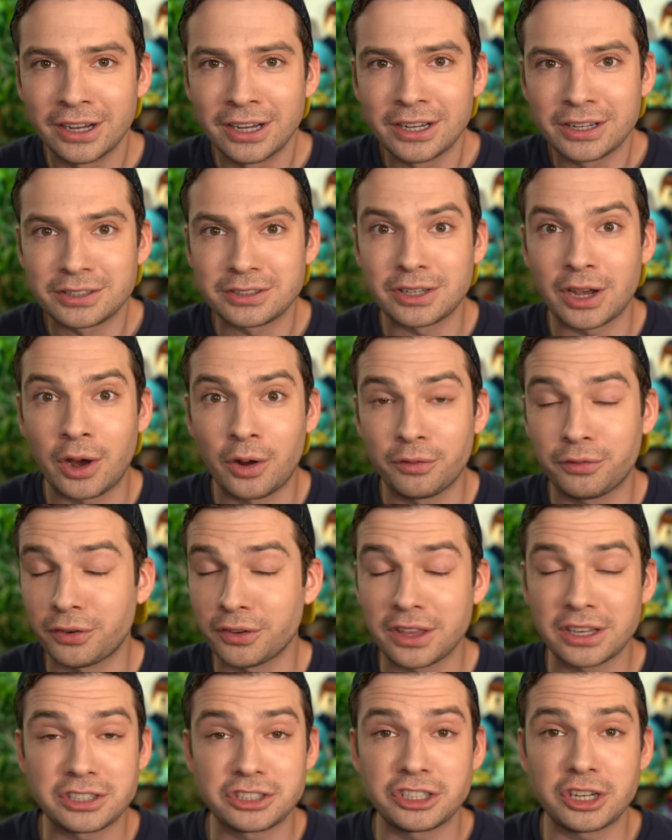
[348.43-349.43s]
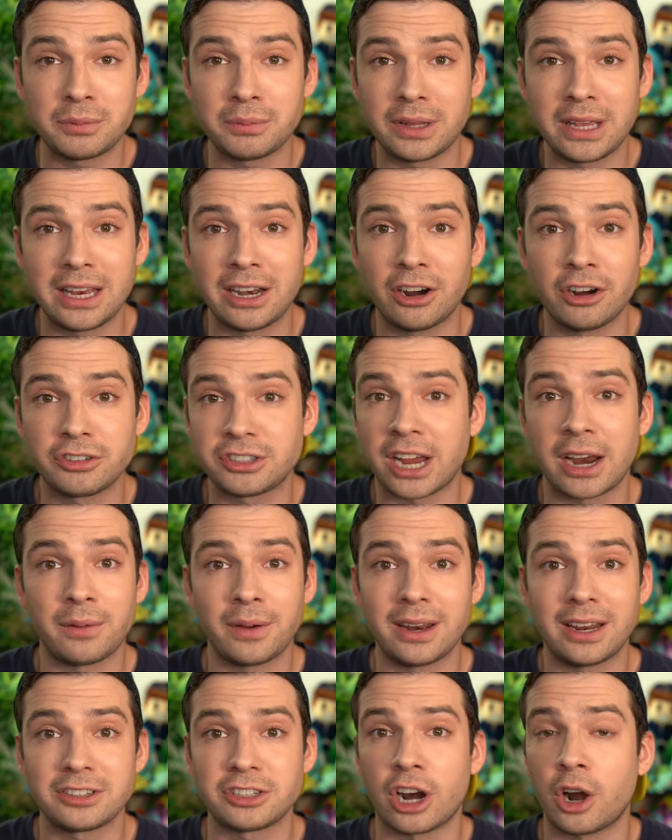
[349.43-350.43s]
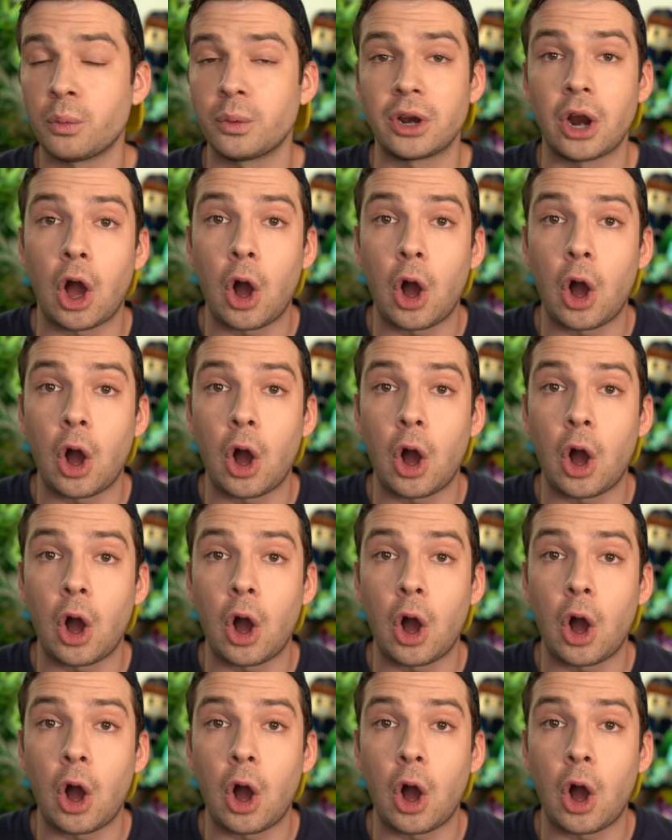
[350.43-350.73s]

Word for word: So for this gym leader, Tyranitar would